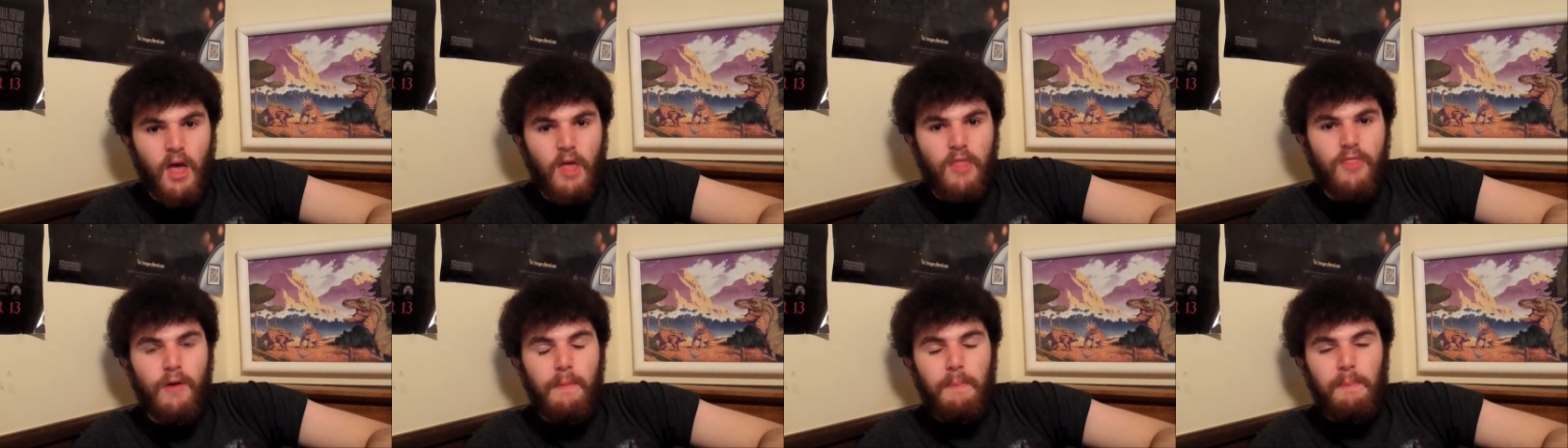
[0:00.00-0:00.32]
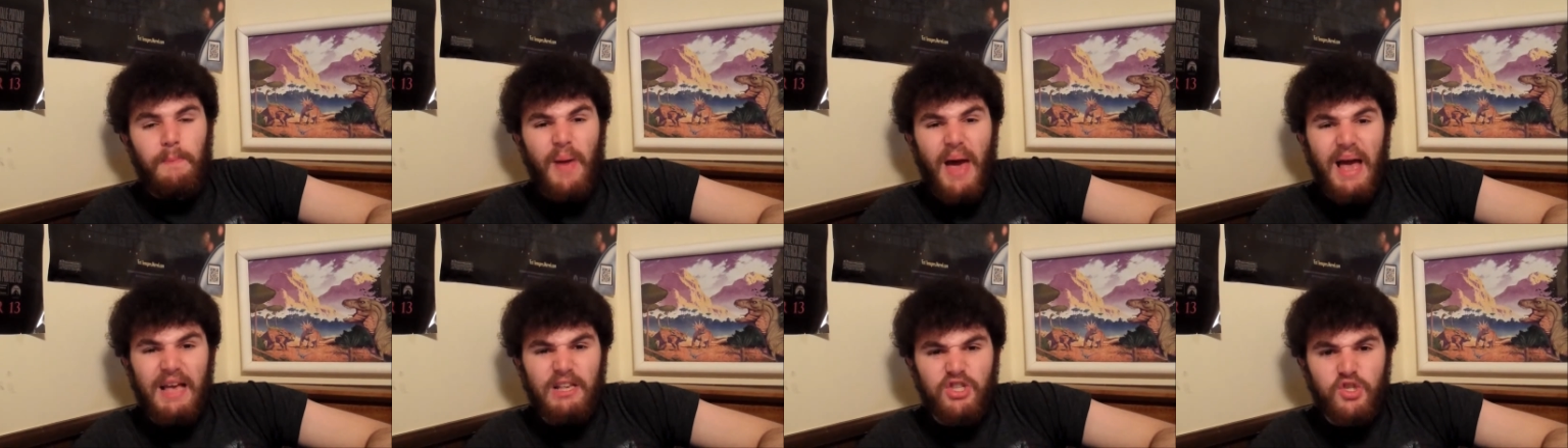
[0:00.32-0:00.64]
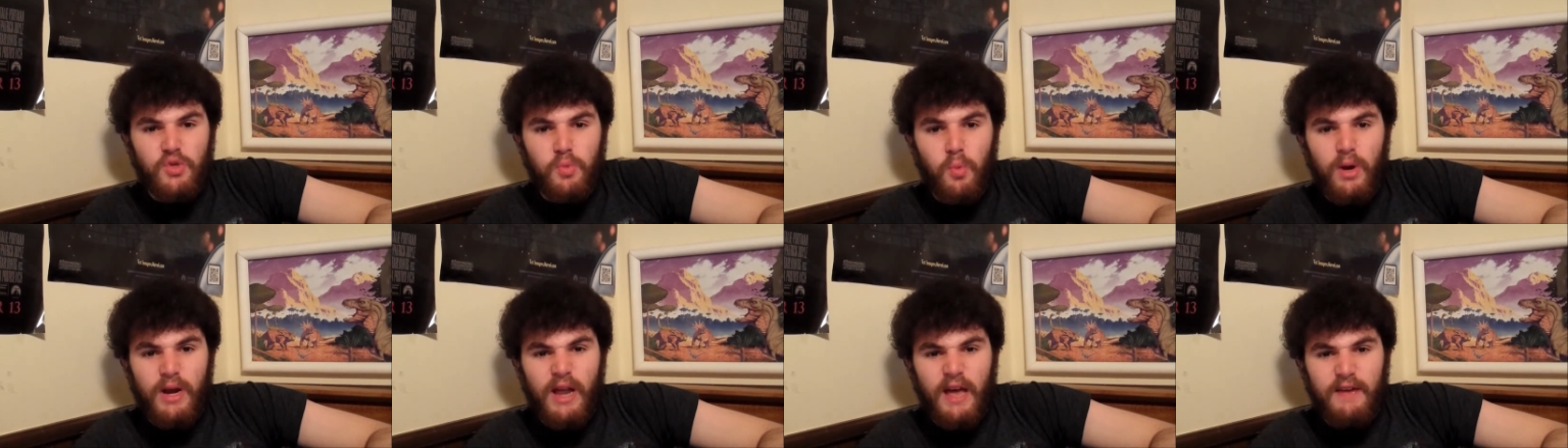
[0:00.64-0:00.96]
The
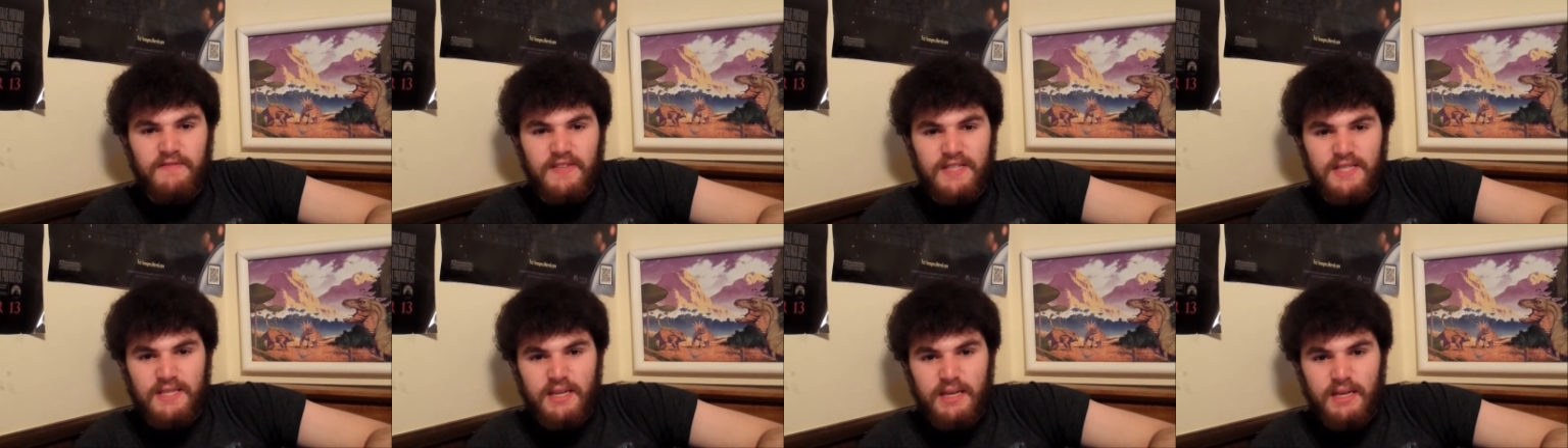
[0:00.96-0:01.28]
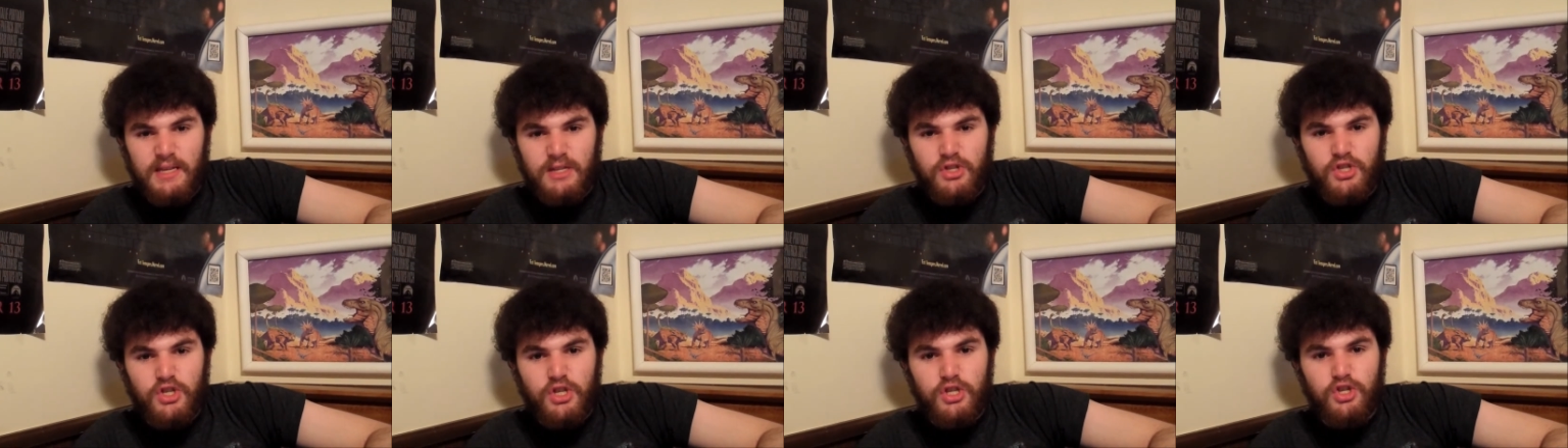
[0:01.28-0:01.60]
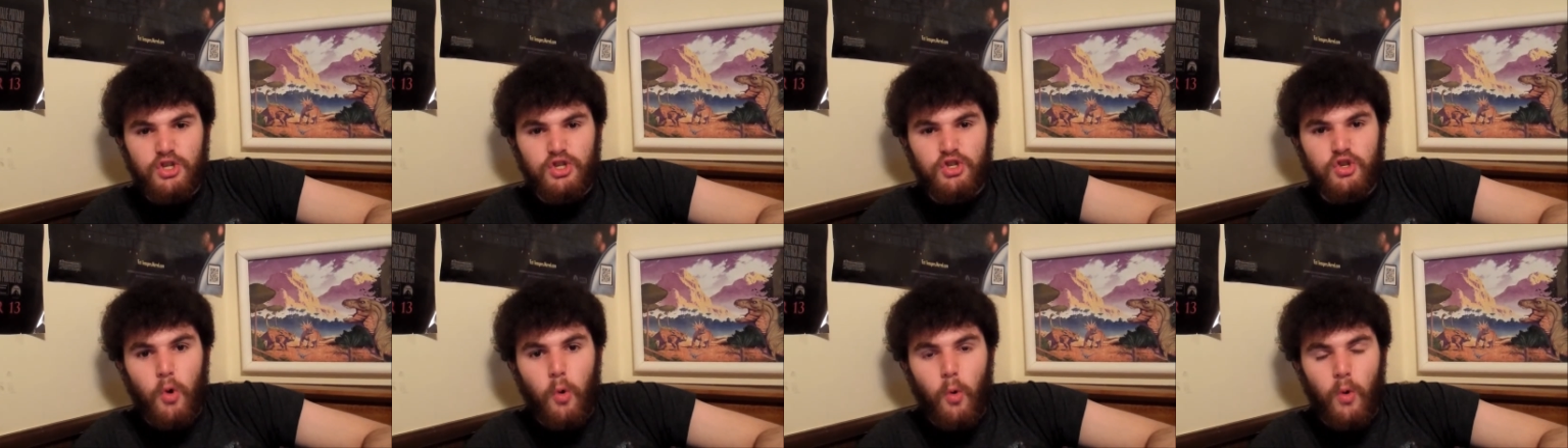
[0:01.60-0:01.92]
best one I've seen
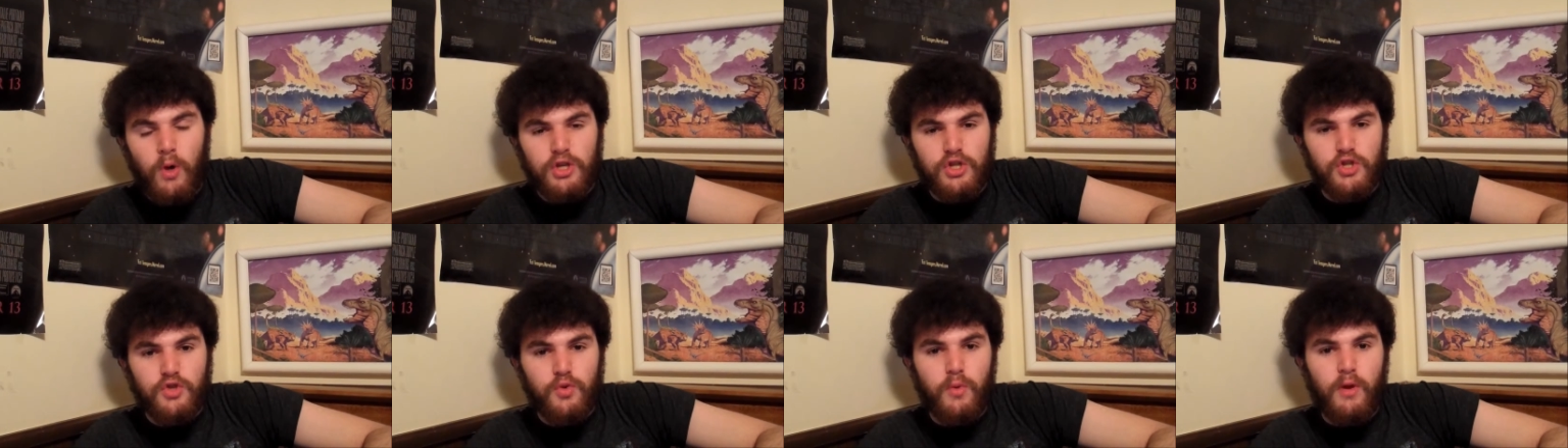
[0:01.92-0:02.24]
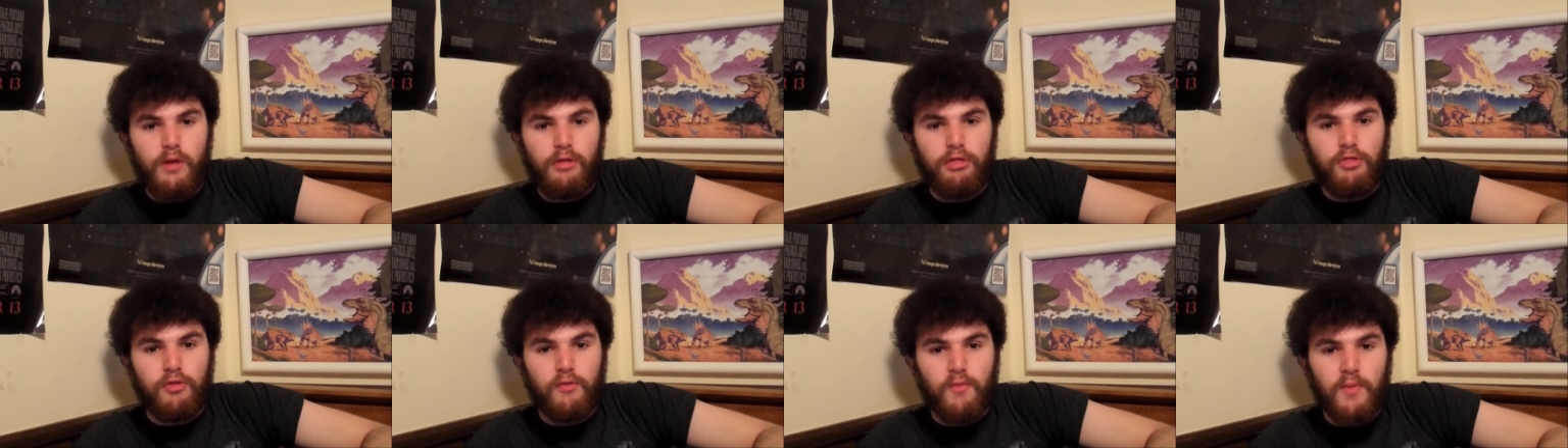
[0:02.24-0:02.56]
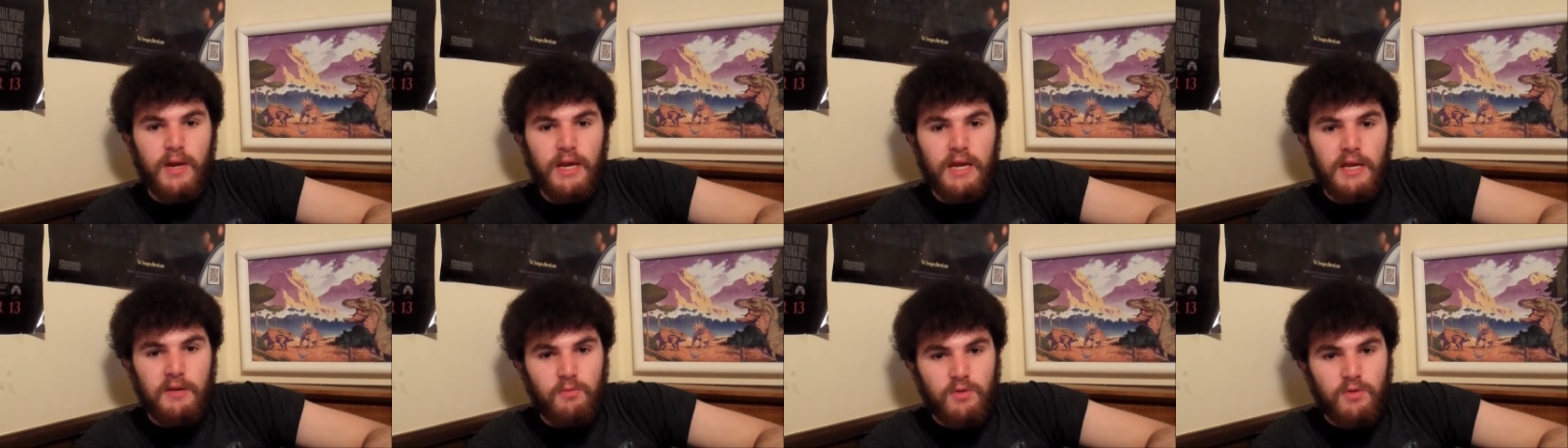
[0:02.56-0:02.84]
since Toy Story 3,